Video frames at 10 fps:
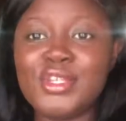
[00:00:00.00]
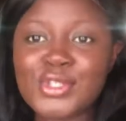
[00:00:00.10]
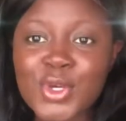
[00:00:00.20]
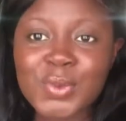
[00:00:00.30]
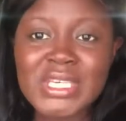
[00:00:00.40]

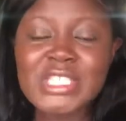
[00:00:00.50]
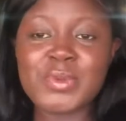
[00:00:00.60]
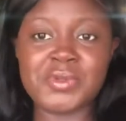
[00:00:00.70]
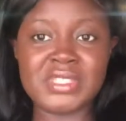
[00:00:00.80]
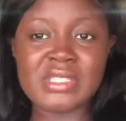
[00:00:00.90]
So please
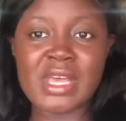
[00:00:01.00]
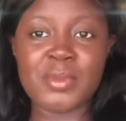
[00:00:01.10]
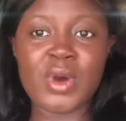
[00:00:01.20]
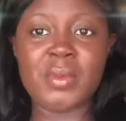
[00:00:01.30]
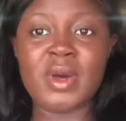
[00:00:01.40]
be
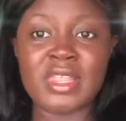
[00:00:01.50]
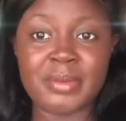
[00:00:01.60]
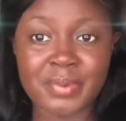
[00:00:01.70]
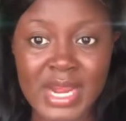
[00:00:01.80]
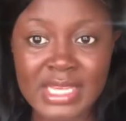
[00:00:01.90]
reasonable about the
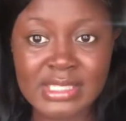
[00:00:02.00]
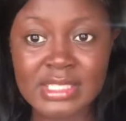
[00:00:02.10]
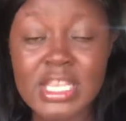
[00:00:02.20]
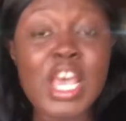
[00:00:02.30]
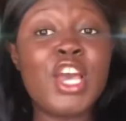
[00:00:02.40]

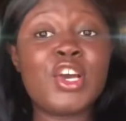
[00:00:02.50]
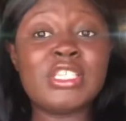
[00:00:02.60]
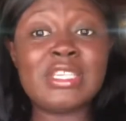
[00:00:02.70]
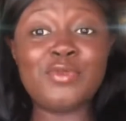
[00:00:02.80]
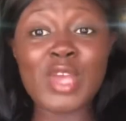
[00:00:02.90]
prices.
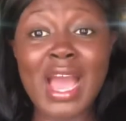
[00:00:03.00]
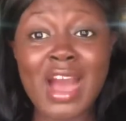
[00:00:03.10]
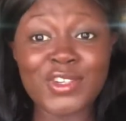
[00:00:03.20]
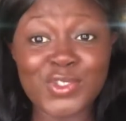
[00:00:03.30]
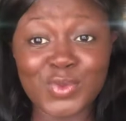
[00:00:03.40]
Because if you are
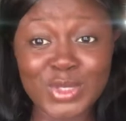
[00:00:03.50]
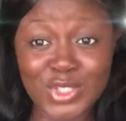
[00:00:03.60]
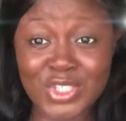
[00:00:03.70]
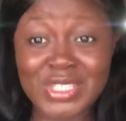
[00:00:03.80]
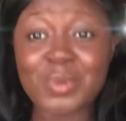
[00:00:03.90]

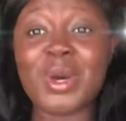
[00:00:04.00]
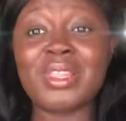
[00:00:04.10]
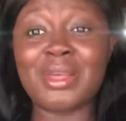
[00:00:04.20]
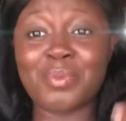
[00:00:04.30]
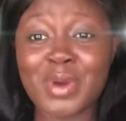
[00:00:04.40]
outrageous
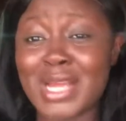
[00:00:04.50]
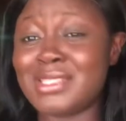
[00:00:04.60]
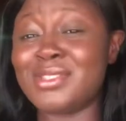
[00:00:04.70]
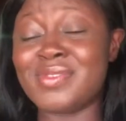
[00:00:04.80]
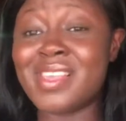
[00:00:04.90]
about the
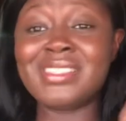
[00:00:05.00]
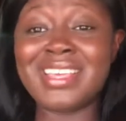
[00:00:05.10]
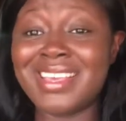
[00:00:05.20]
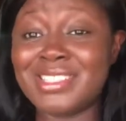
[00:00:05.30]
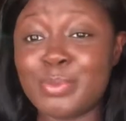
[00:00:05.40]
prices of the
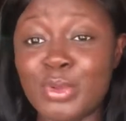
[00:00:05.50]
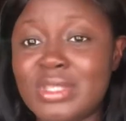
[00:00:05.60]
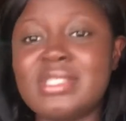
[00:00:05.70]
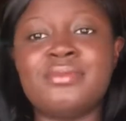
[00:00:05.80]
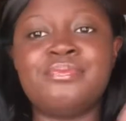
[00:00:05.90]

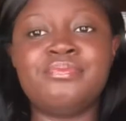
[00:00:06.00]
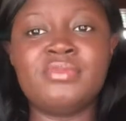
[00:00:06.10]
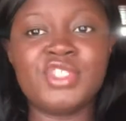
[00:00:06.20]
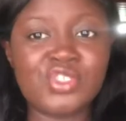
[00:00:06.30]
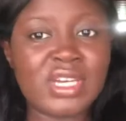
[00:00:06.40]
textbooks,
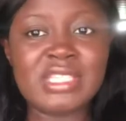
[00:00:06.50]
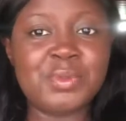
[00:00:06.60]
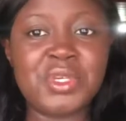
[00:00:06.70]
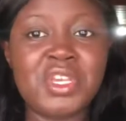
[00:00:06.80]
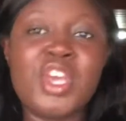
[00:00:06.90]
trust
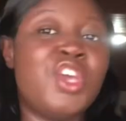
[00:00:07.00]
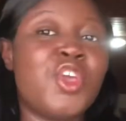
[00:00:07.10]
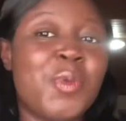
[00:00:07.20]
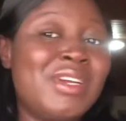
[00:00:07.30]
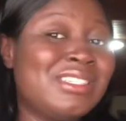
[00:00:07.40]
me,
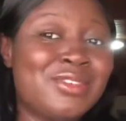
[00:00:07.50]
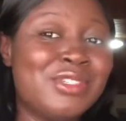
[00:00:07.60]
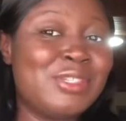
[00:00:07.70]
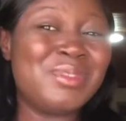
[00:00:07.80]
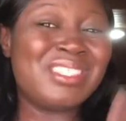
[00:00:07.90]
your parents are
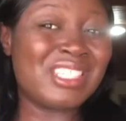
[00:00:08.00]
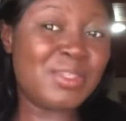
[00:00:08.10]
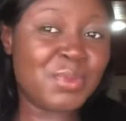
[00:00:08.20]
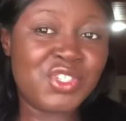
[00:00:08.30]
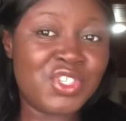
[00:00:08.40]
going to be
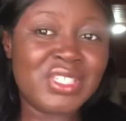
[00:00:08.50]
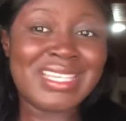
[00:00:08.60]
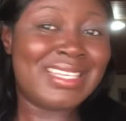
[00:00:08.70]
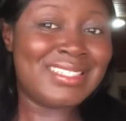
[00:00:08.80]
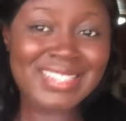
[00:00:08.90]
suspicious
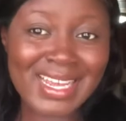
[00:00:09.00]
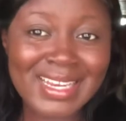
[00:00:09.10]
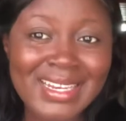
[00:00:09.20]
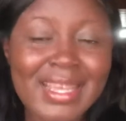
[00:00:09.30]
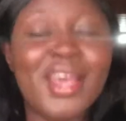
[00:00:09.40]
and
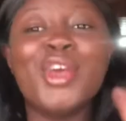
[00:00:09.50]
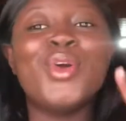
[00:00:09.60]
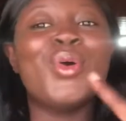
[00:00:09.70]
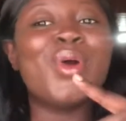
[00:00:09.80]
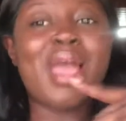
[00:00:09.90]
then
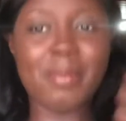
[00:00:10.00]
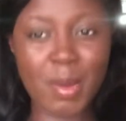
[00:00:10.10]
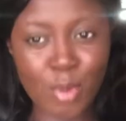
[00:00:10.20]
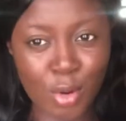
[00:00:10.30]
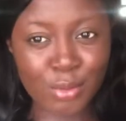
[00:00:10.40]
at the
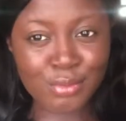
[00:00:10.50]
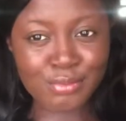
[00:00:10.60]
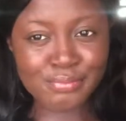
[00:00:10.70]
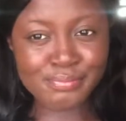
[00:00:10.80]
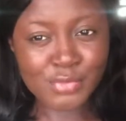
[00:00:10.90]
ball.
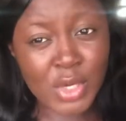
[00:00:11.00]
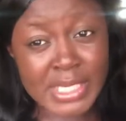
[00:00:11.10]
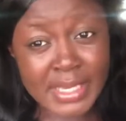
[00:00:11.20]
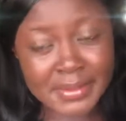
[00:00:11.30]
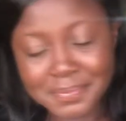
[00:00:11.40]

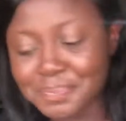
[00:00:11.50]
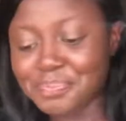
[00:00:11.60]
Okay?